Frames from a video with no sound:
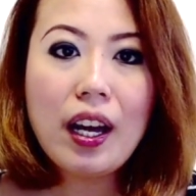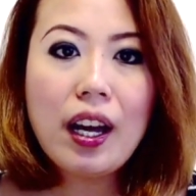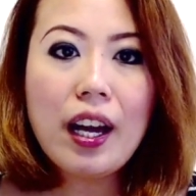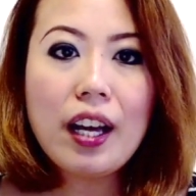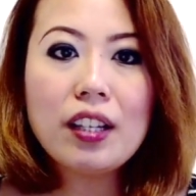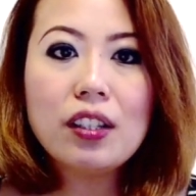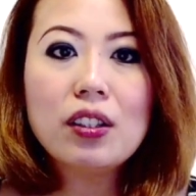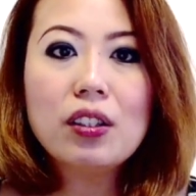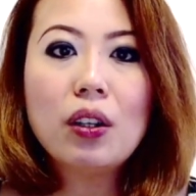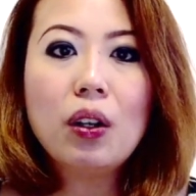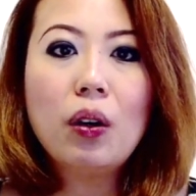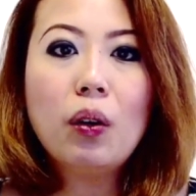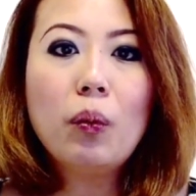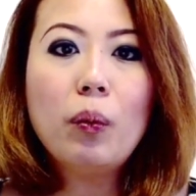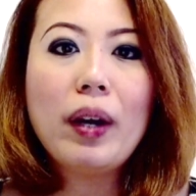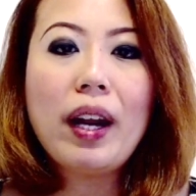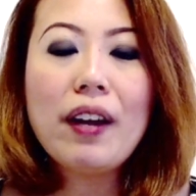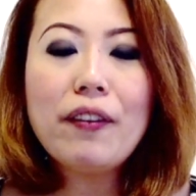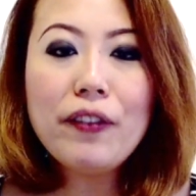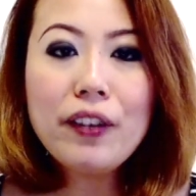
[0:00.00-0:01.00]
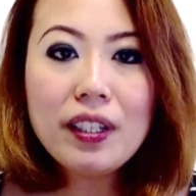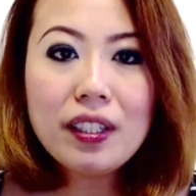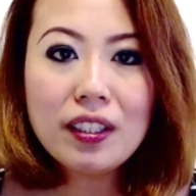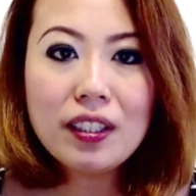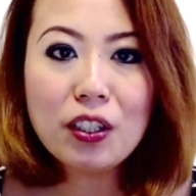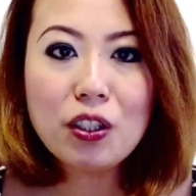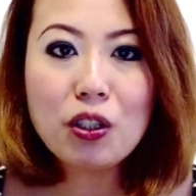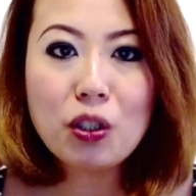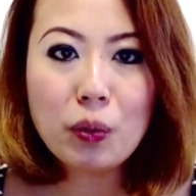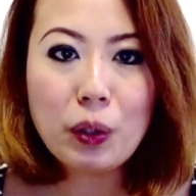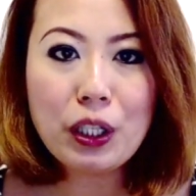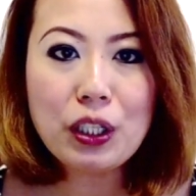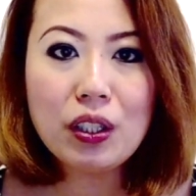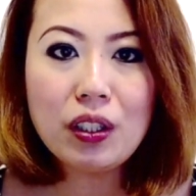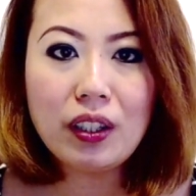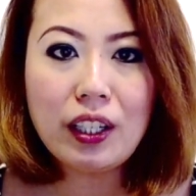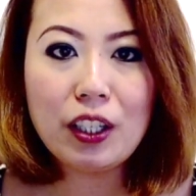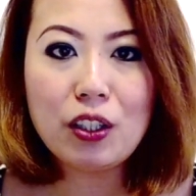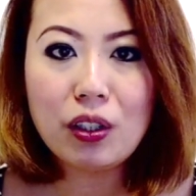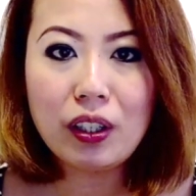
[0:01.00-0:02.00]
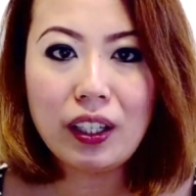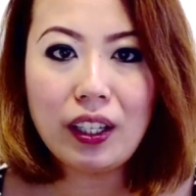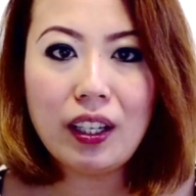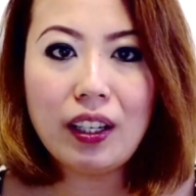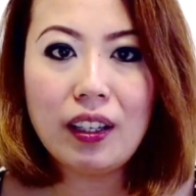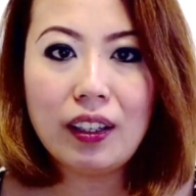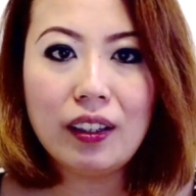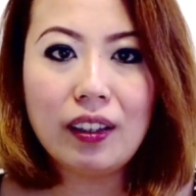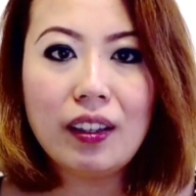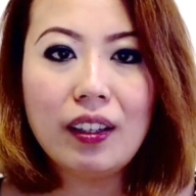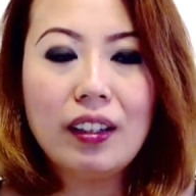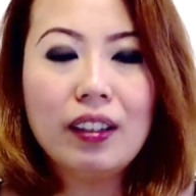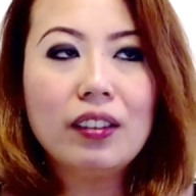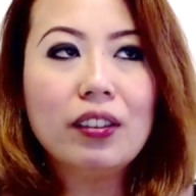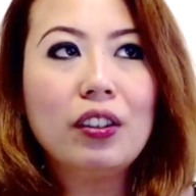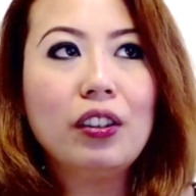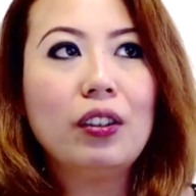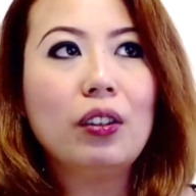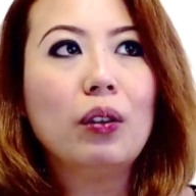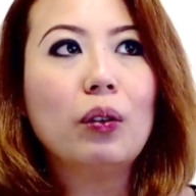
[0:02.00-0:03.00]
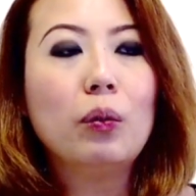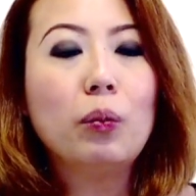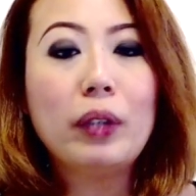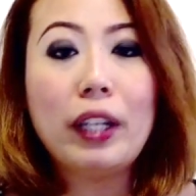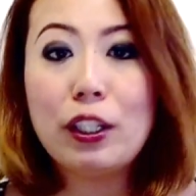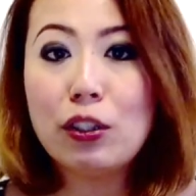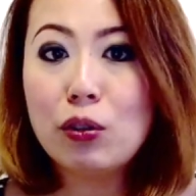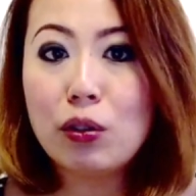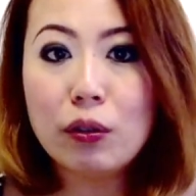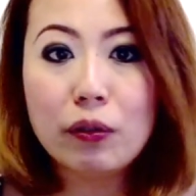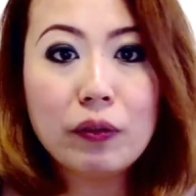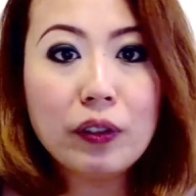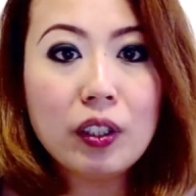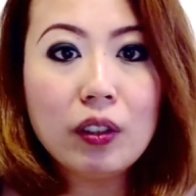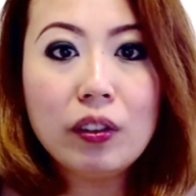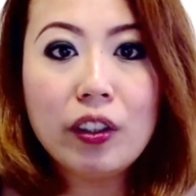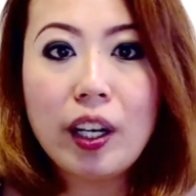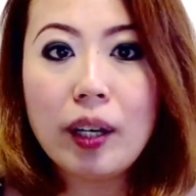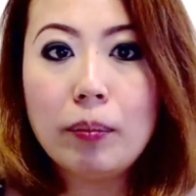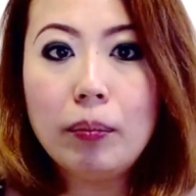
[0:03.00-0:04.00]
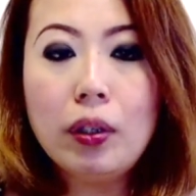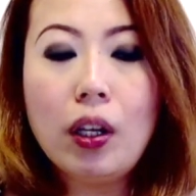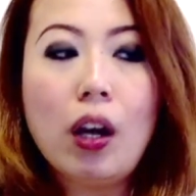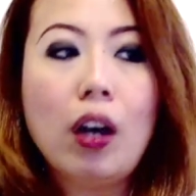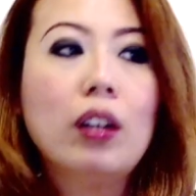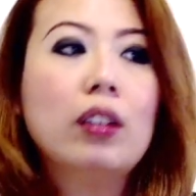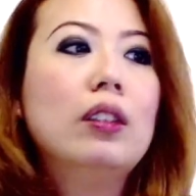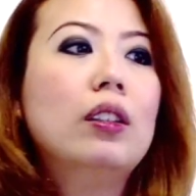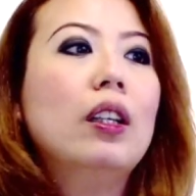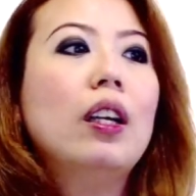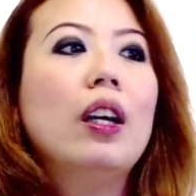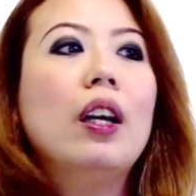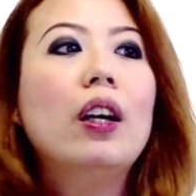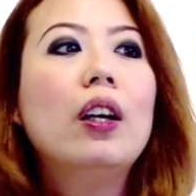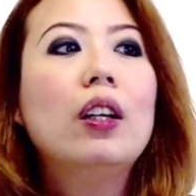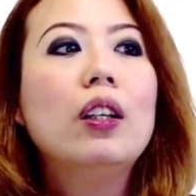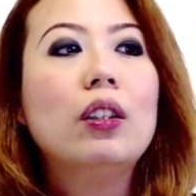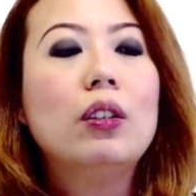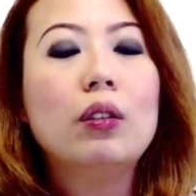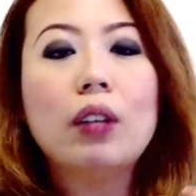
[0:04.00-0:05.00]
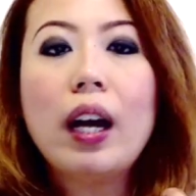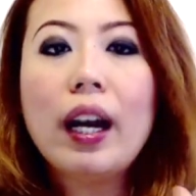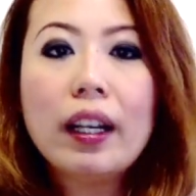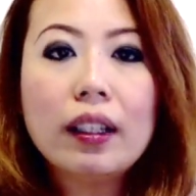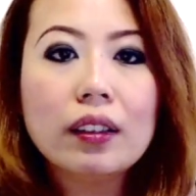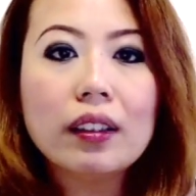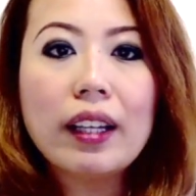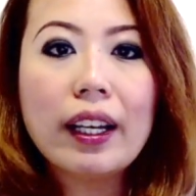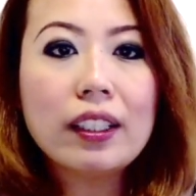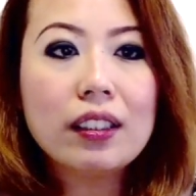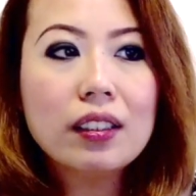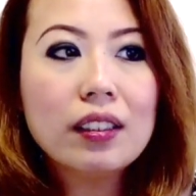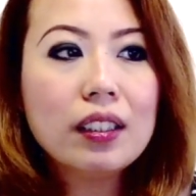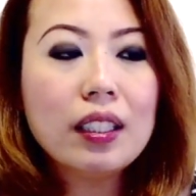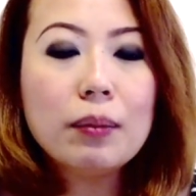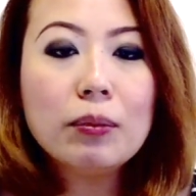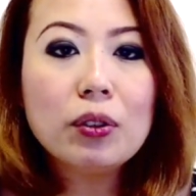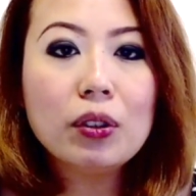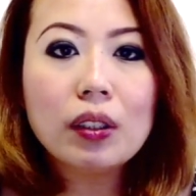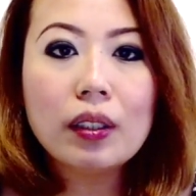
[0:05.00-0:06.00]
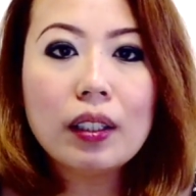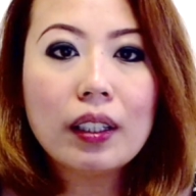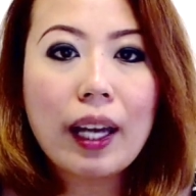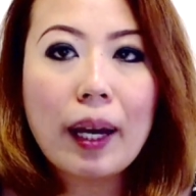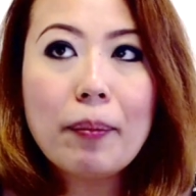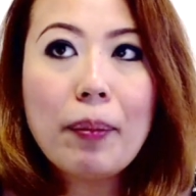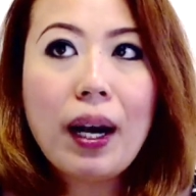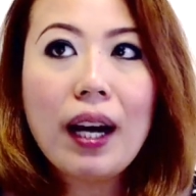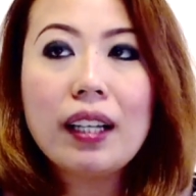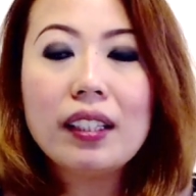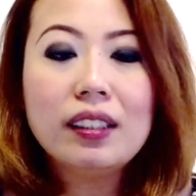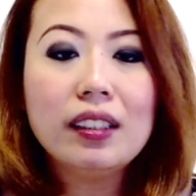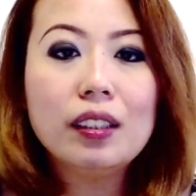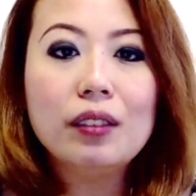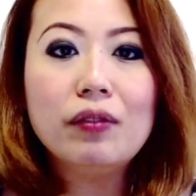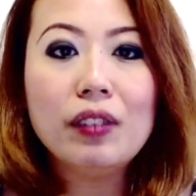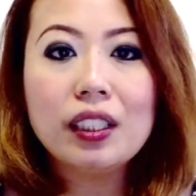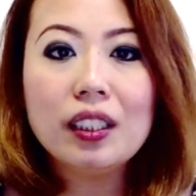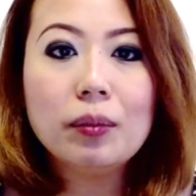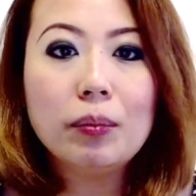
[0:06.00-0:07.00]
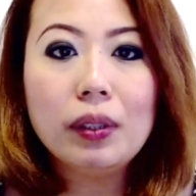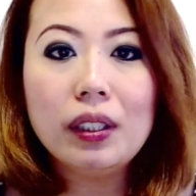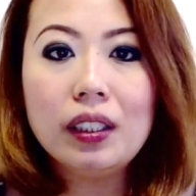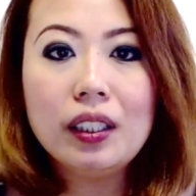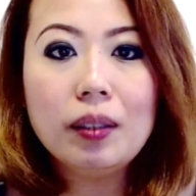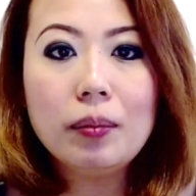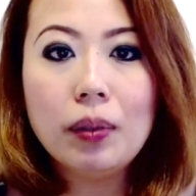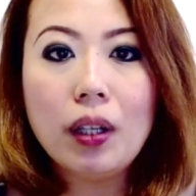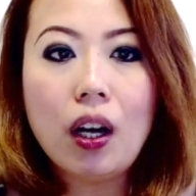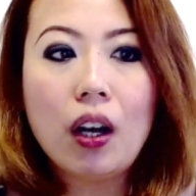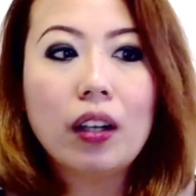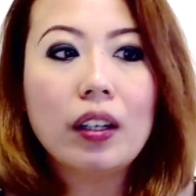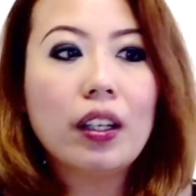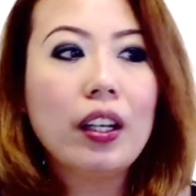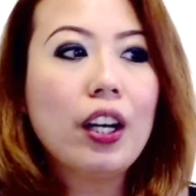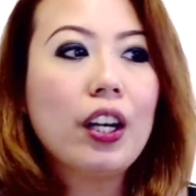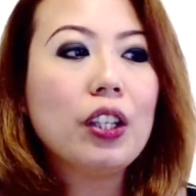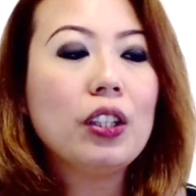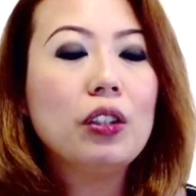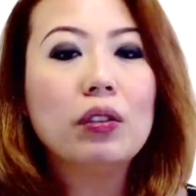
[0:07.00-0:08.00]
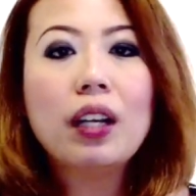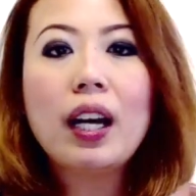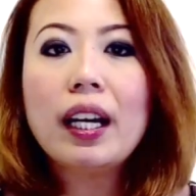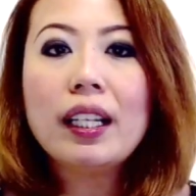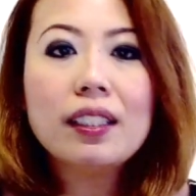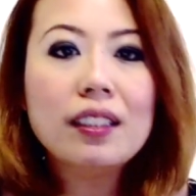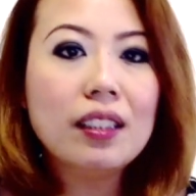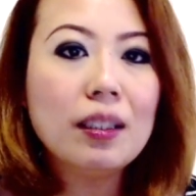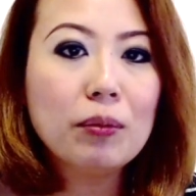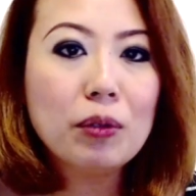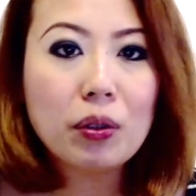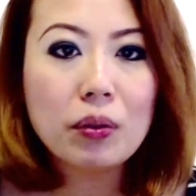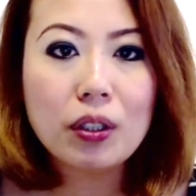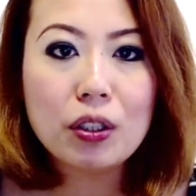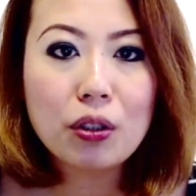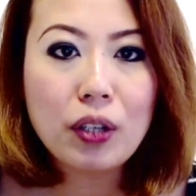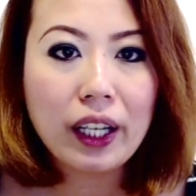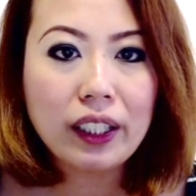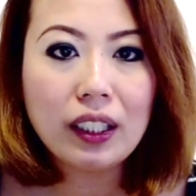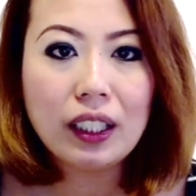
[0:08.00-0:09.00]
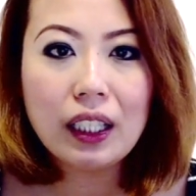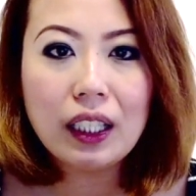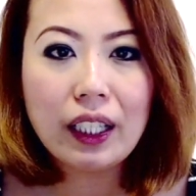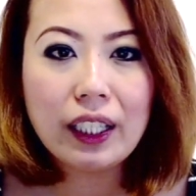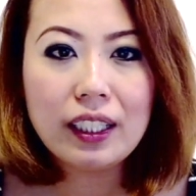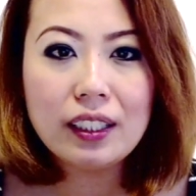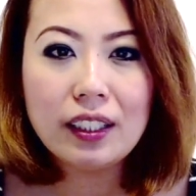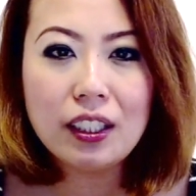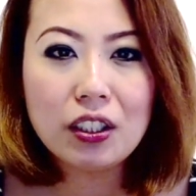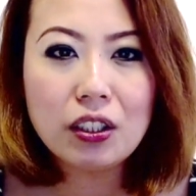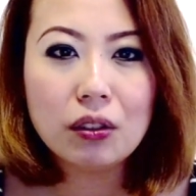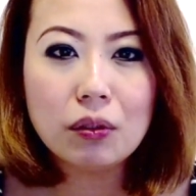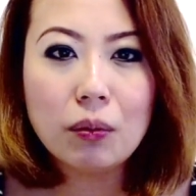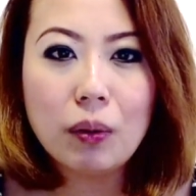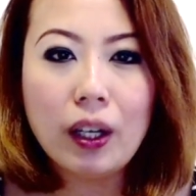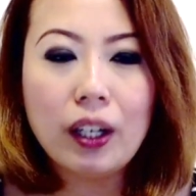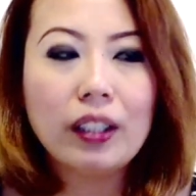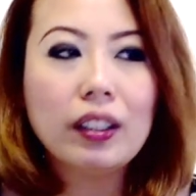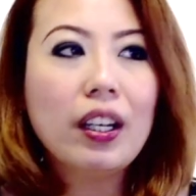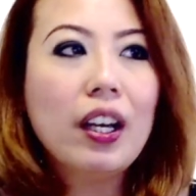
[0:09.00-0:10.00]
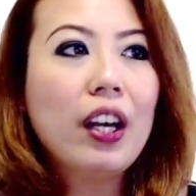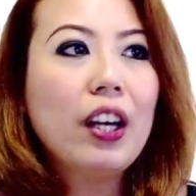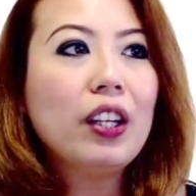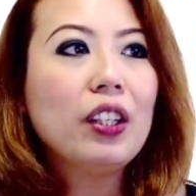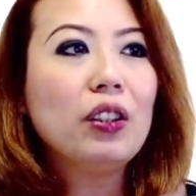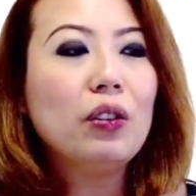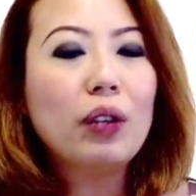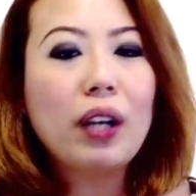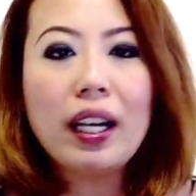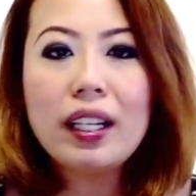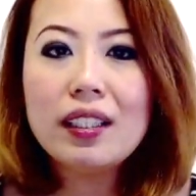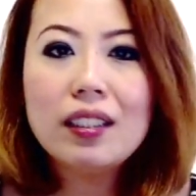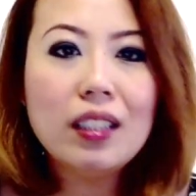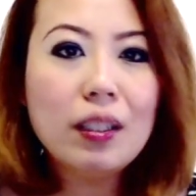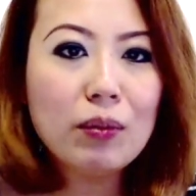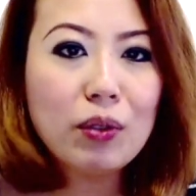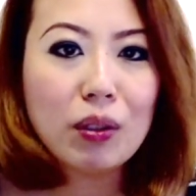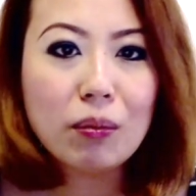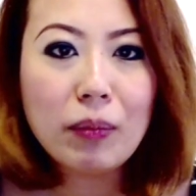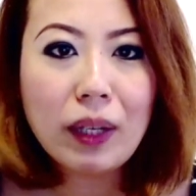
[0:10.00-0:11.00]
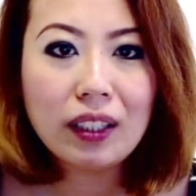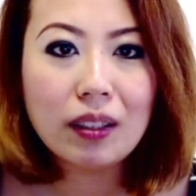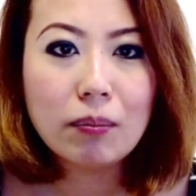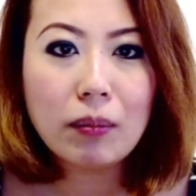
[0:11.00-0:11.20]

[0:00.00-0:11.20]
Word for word: and so whatever situation that you're in you know that you feel you're blocked you can't get seem to get past this visibility block. You can't seem to attract the clients that you want. You can't seem to make the